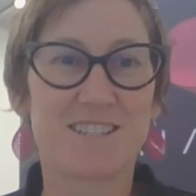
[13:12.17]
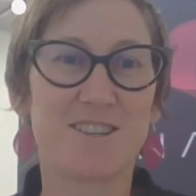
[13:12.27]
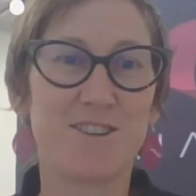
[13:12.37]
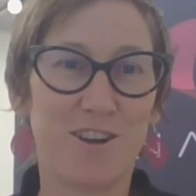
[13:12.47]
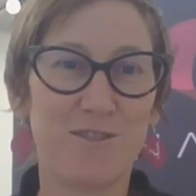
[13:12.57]

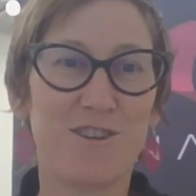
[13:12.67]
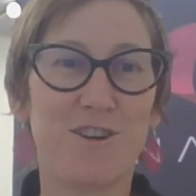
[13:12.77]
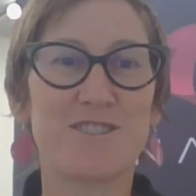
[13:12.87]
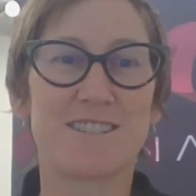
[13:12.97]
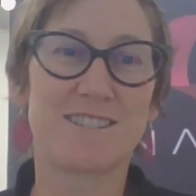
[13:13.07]
So you don't
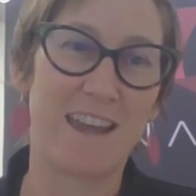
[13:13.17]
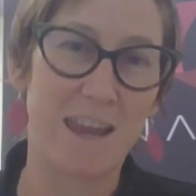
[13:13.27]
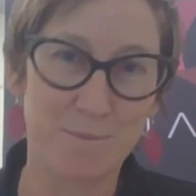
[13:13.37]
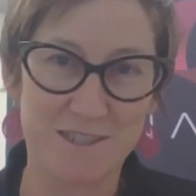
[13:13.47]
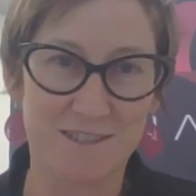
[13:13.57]
notice
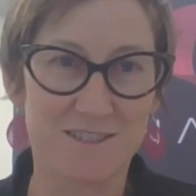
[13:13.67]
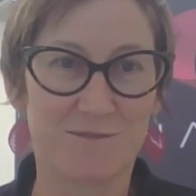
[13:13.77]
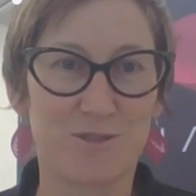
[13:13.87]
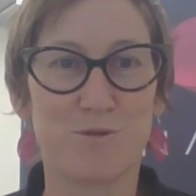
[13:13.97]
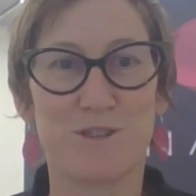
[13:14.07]
the absence
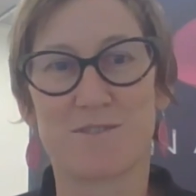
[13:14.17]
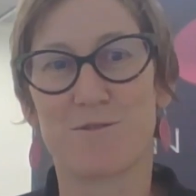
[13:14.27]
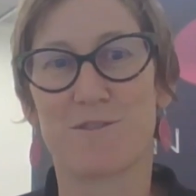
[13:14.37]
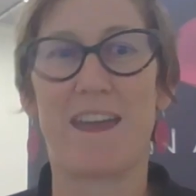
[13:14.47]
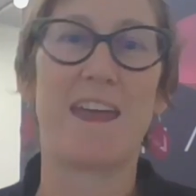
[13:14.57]
of noise
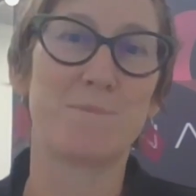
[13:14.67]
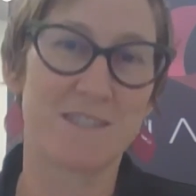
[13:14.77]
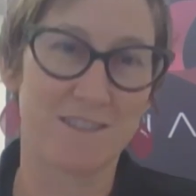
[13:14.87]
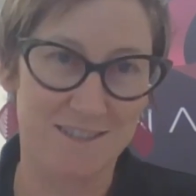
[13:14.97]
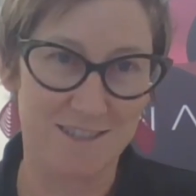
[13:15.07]
or the
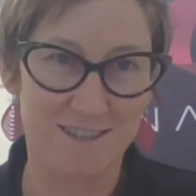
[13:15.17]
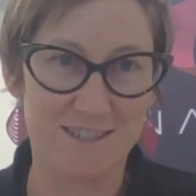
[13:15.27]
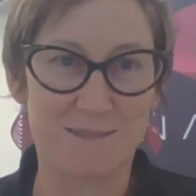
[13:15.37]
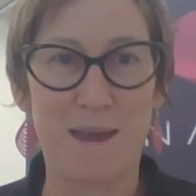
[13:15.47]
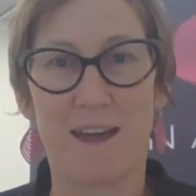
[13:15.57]
absence of the
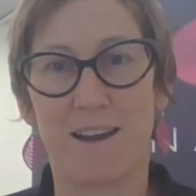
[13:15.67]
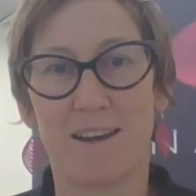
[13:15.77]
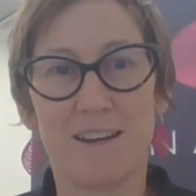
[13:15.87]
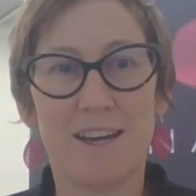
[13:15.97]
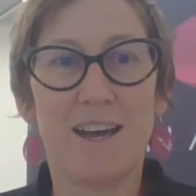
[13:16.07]
smell,
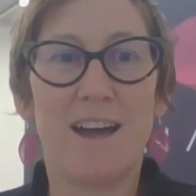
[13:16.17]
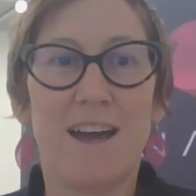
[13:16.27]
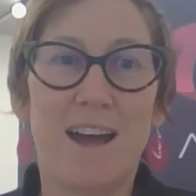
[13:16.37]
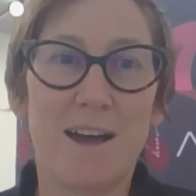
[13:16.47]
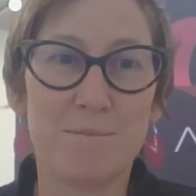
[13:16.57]

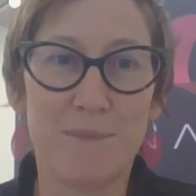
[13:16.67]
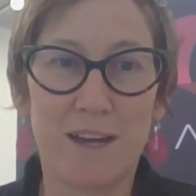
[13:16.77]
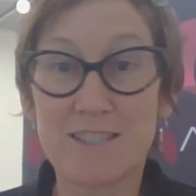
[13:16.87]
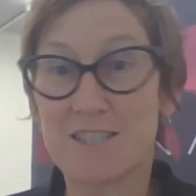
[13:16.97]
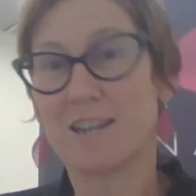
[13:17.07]

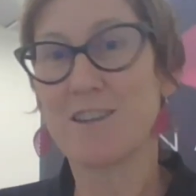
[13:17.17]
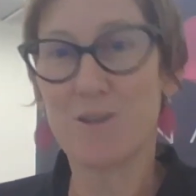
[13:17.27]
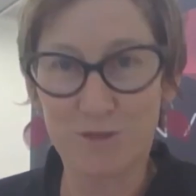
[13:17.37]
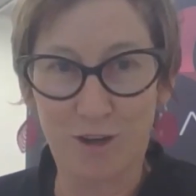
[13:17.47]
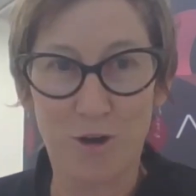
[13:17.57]
until
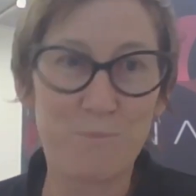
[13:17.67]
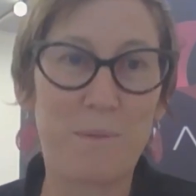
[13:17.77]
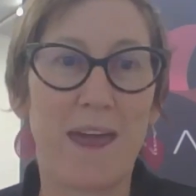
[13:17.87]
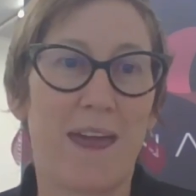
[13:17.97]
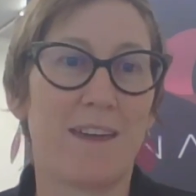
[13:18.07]
you go
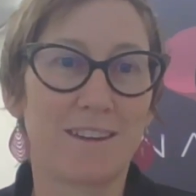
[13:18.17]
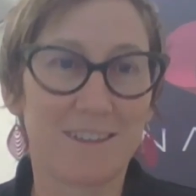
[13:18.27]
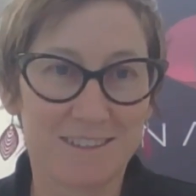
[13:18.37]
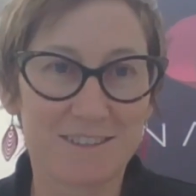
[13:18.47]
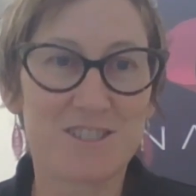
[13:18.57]
back
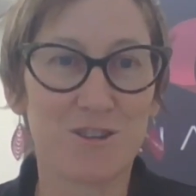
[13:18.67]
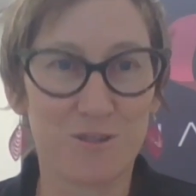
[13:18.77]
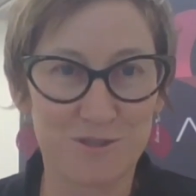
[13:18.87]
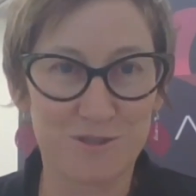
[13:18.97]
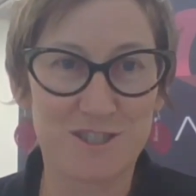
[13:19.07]

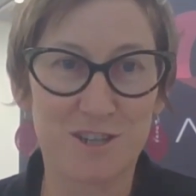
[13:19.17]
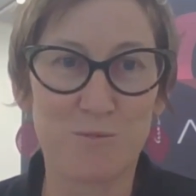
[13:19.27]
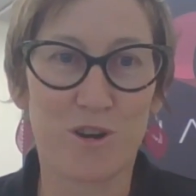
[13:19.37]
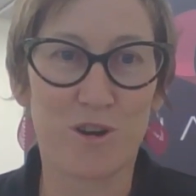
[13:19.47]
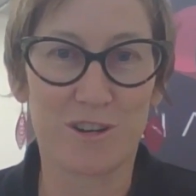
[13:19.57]
to
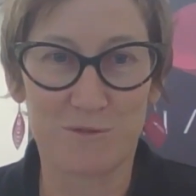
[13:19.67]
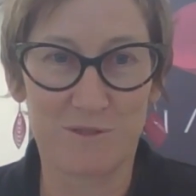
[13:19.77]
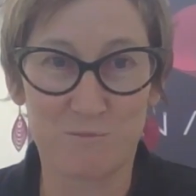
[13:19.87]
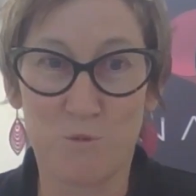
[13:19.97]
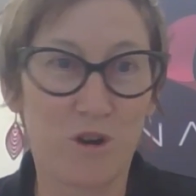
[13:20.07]
what it
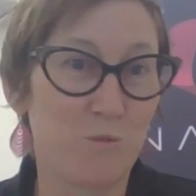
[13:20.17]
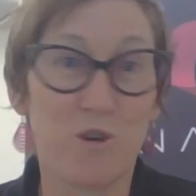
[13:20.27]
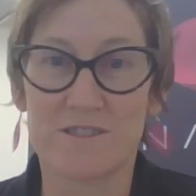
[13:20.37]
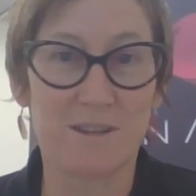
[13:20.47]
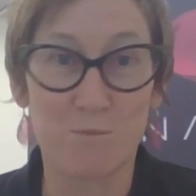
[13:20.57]

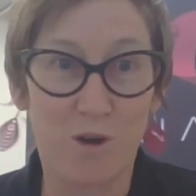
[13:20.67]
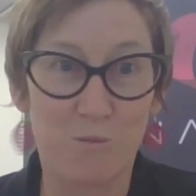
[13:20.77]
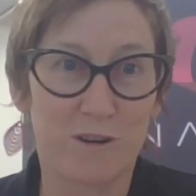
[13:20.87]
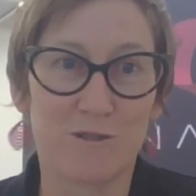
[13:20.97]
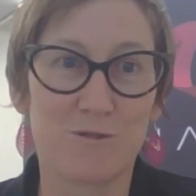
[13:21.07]
was and what
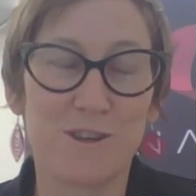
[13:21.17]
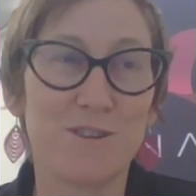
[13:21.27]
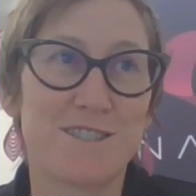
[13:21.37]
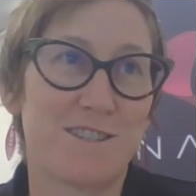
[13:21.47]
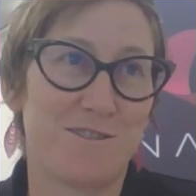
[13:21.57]
we're all
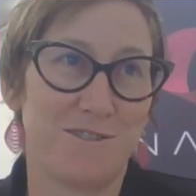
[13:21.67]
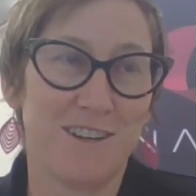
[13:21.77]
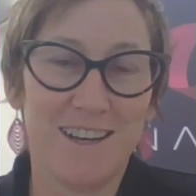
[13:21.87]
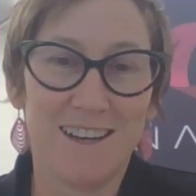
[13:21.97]
used to.